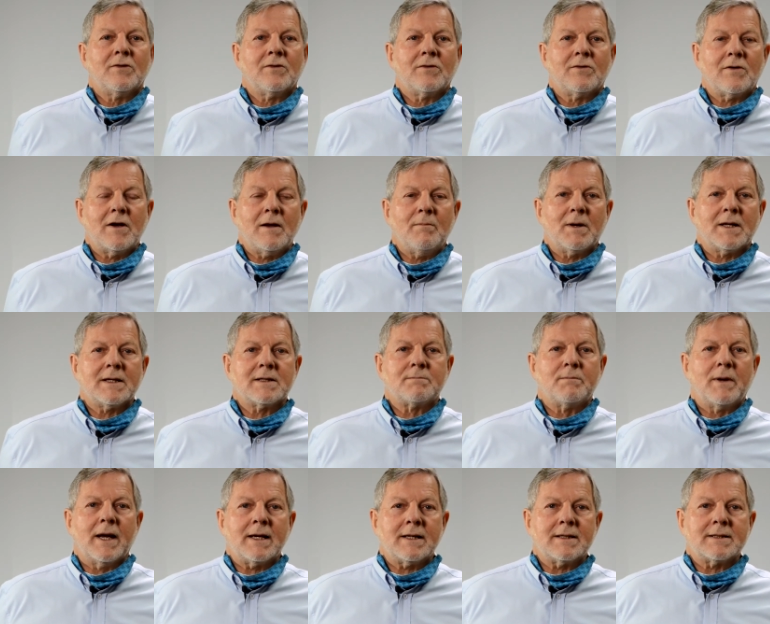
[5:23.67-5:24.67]
3 months
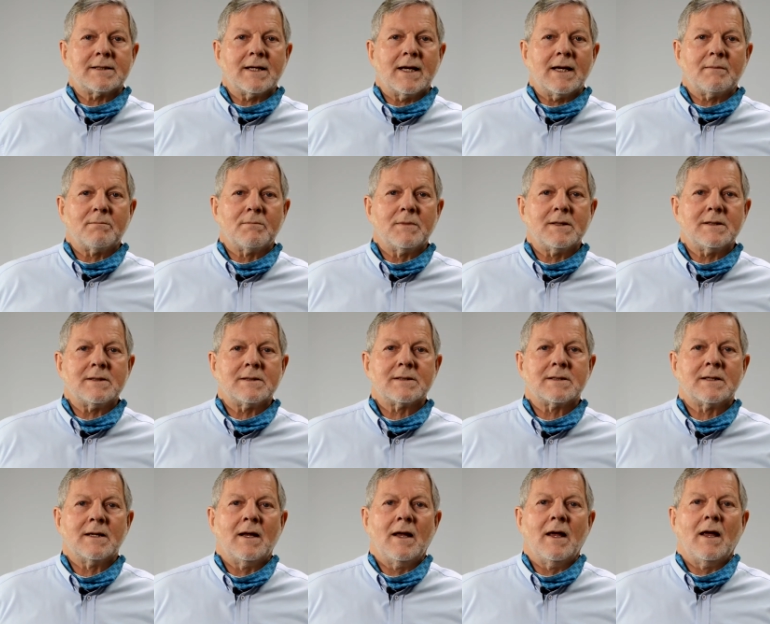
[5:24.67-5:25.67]
bank statements,
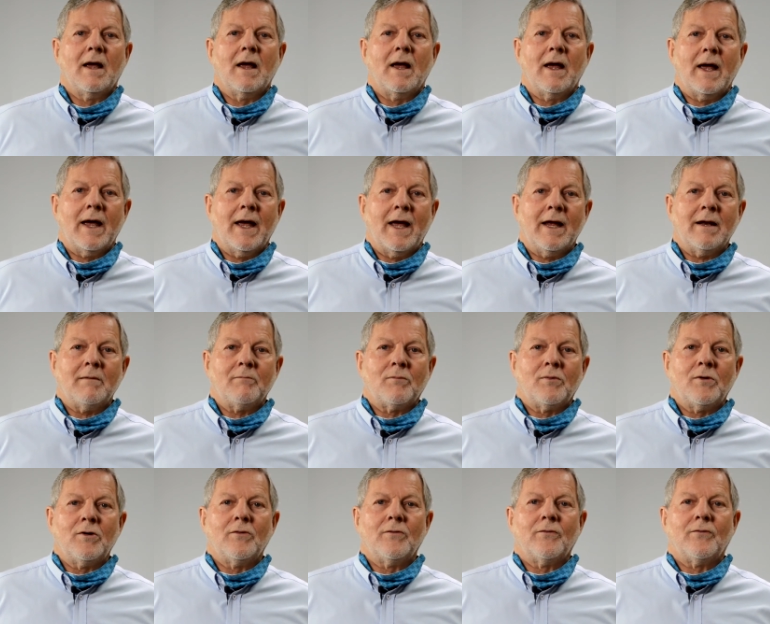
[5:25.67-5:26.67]
and
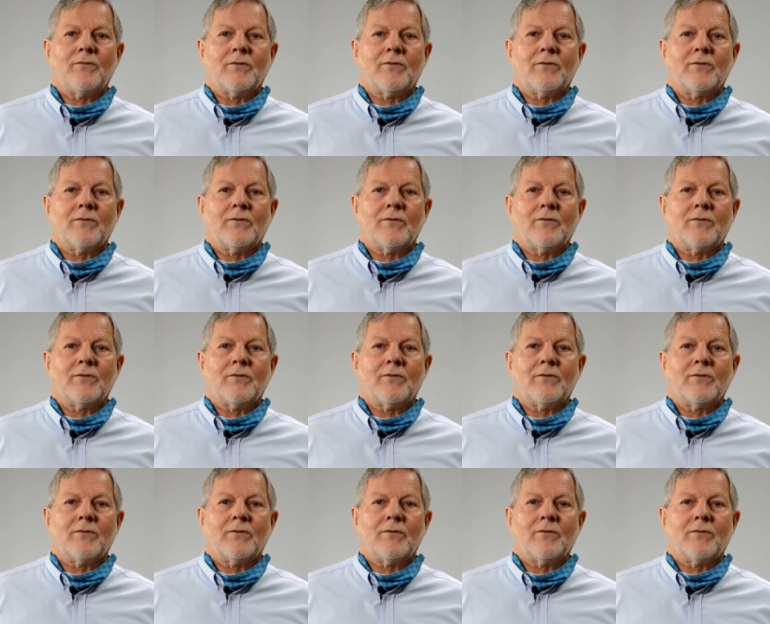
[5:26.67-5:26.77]
proof